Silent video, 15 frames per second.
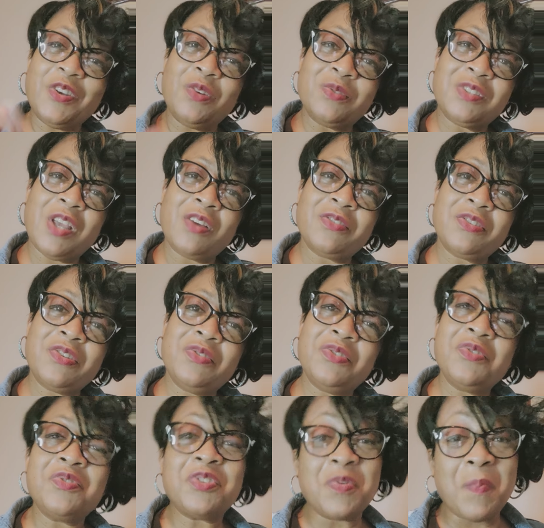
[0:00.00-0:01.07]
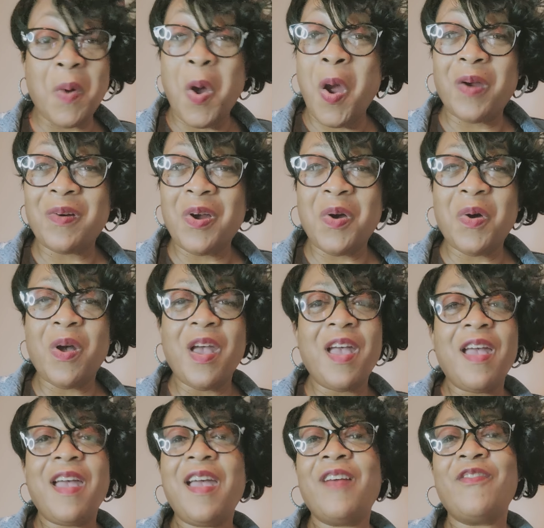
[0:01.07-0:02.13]
talk to you tomorrow,
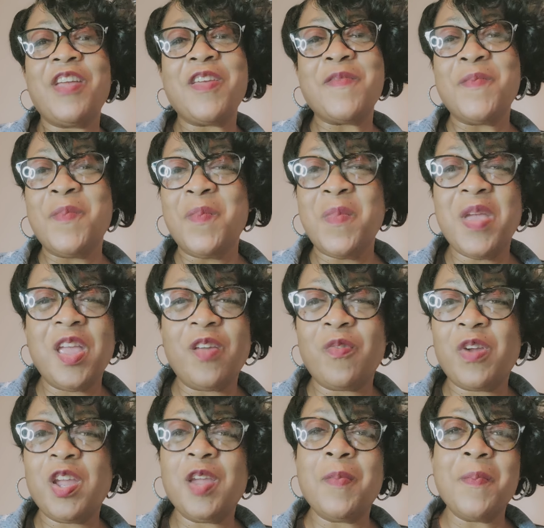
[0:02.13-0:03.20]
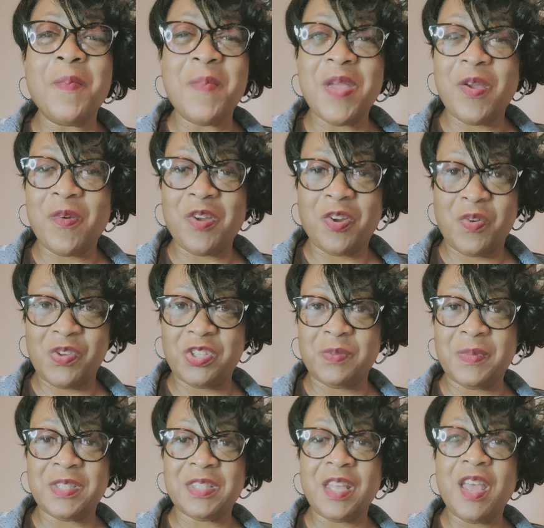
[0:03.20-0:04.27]
have a Merry, Merry
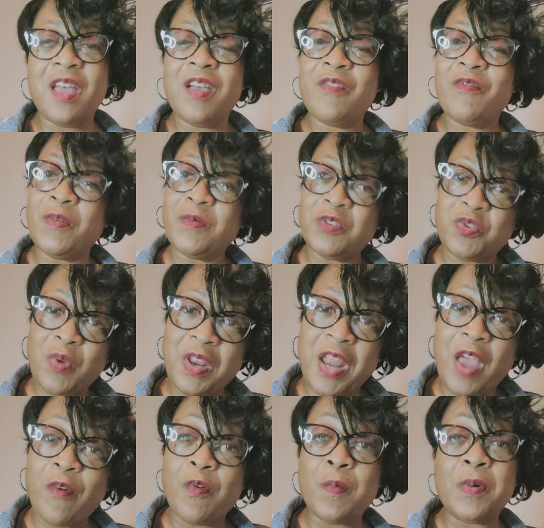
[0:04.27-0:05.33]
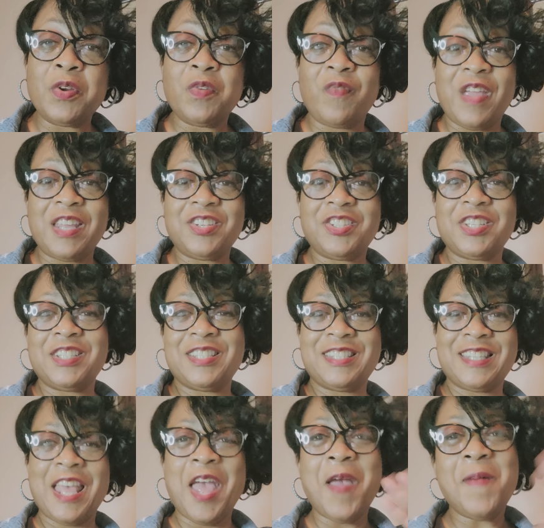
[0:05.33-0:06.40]
Christmas from Straight Arrow Motivations.
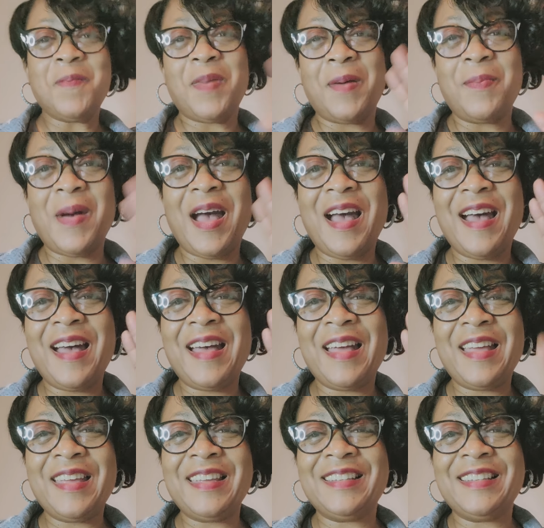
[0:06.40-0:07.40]
Bye-bye.